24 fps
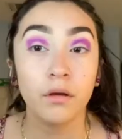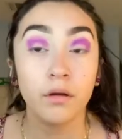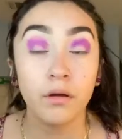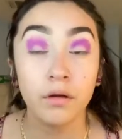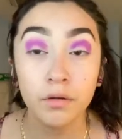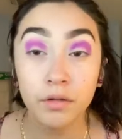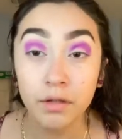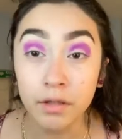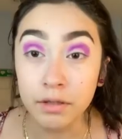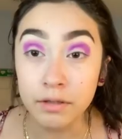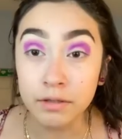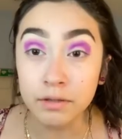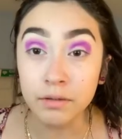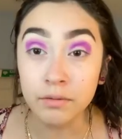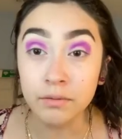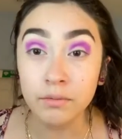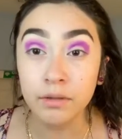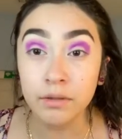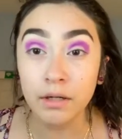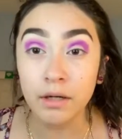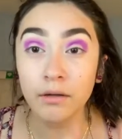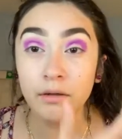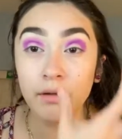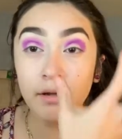Okay, so
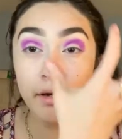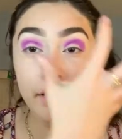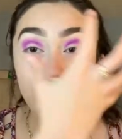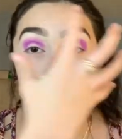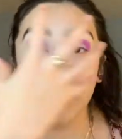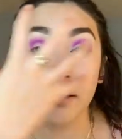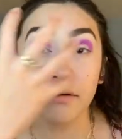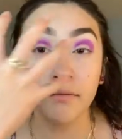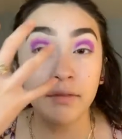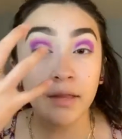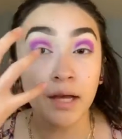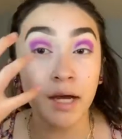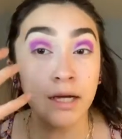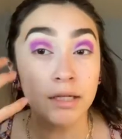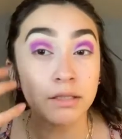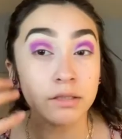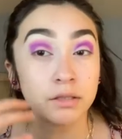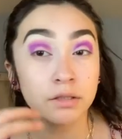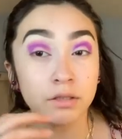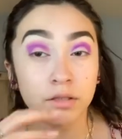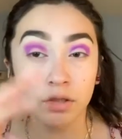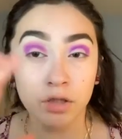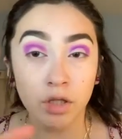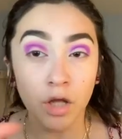now that I have that
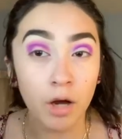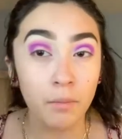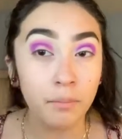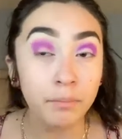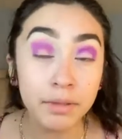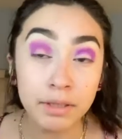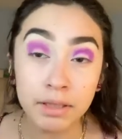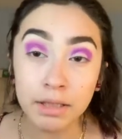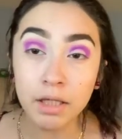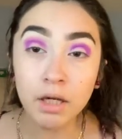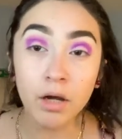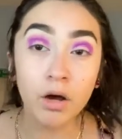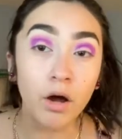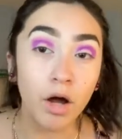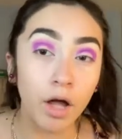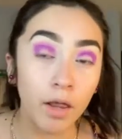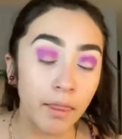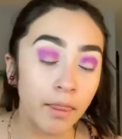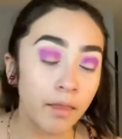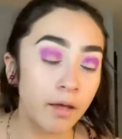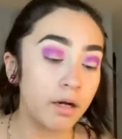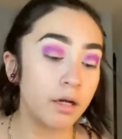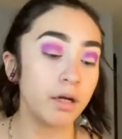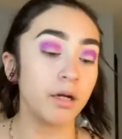sloppily
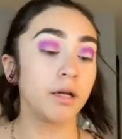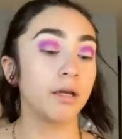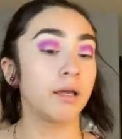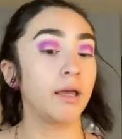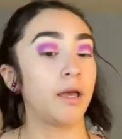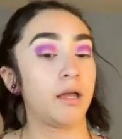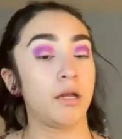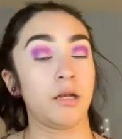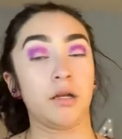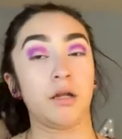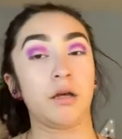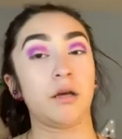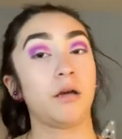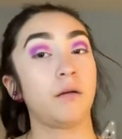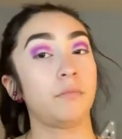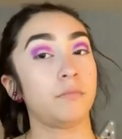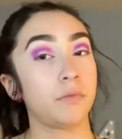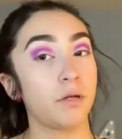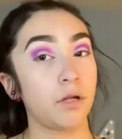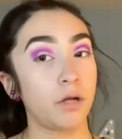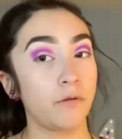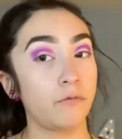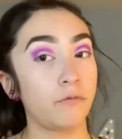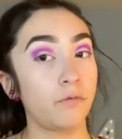on there, again, I'm
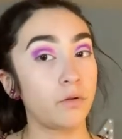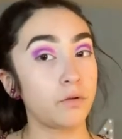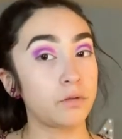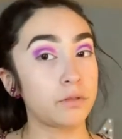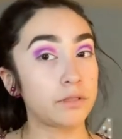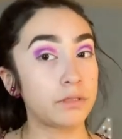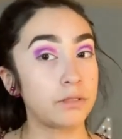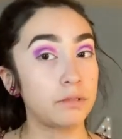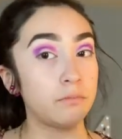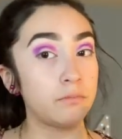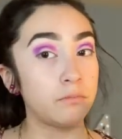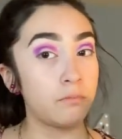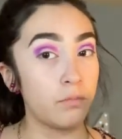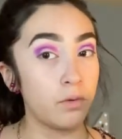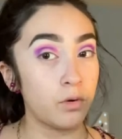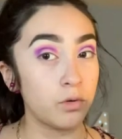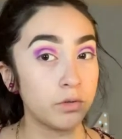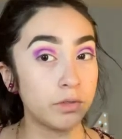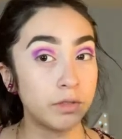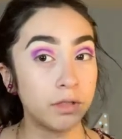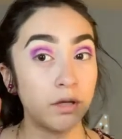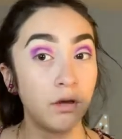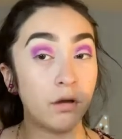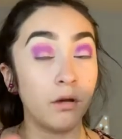not focusing
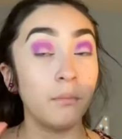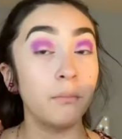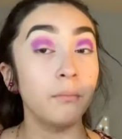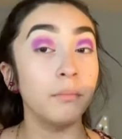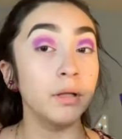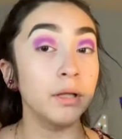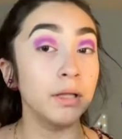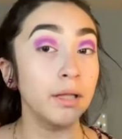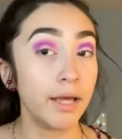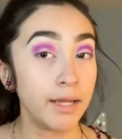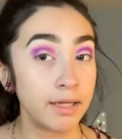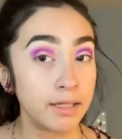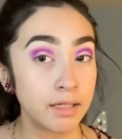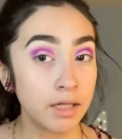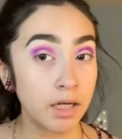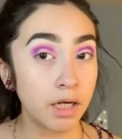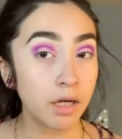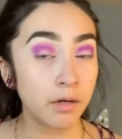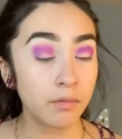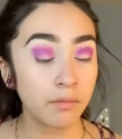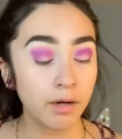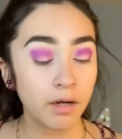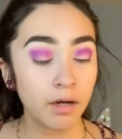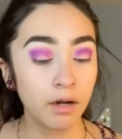mostly on blending
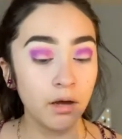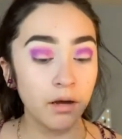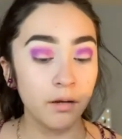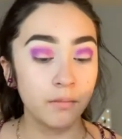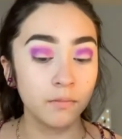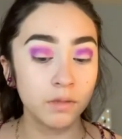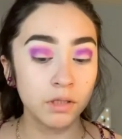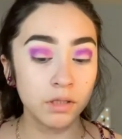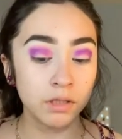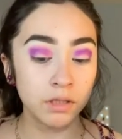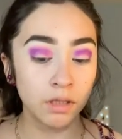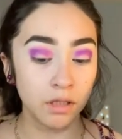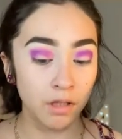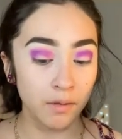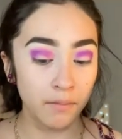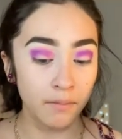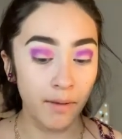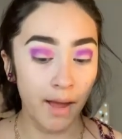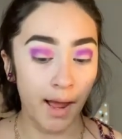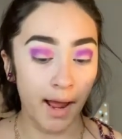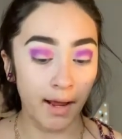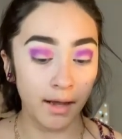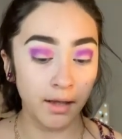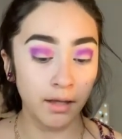it right now. I'm just gonna
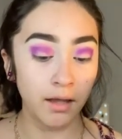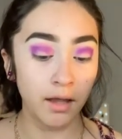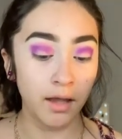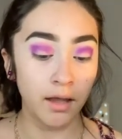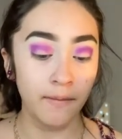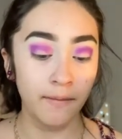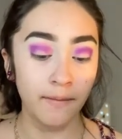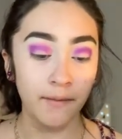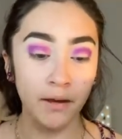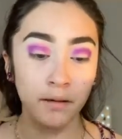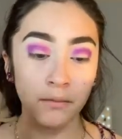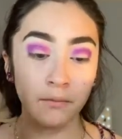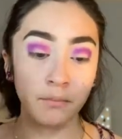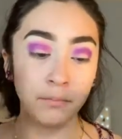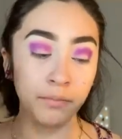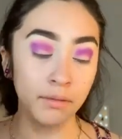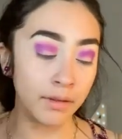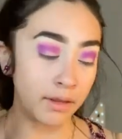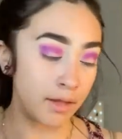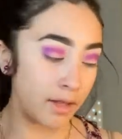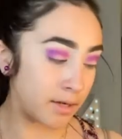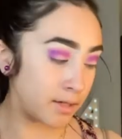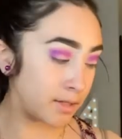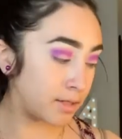pack it and then
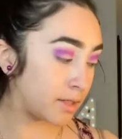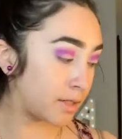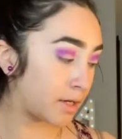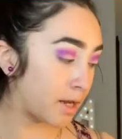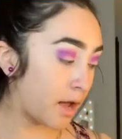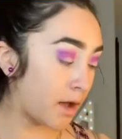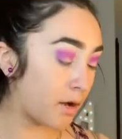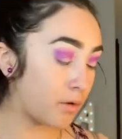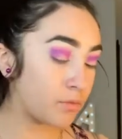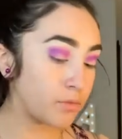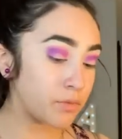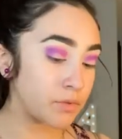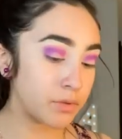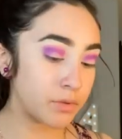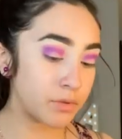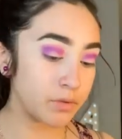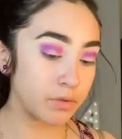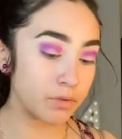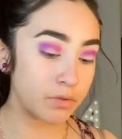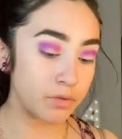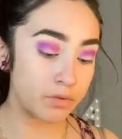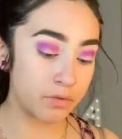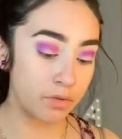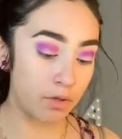blend it out.
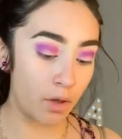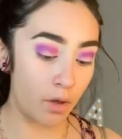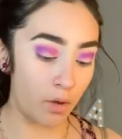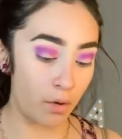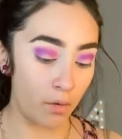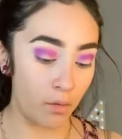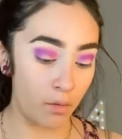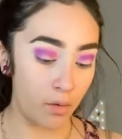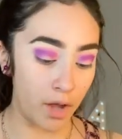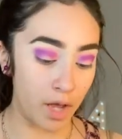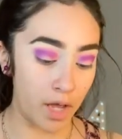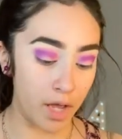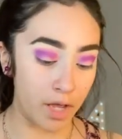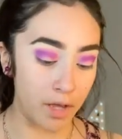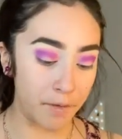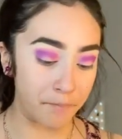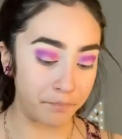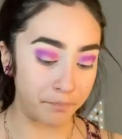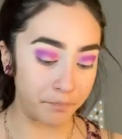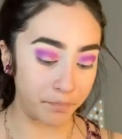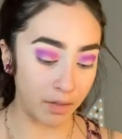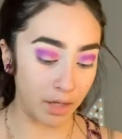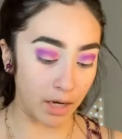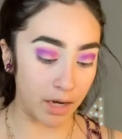So
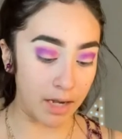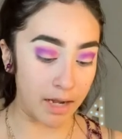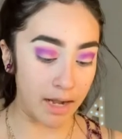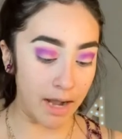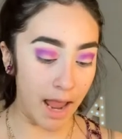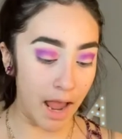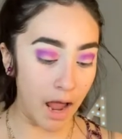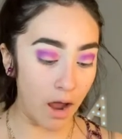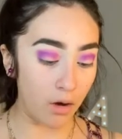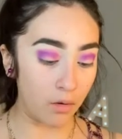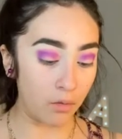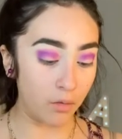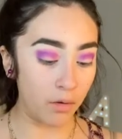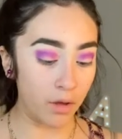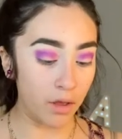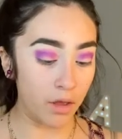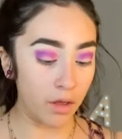now,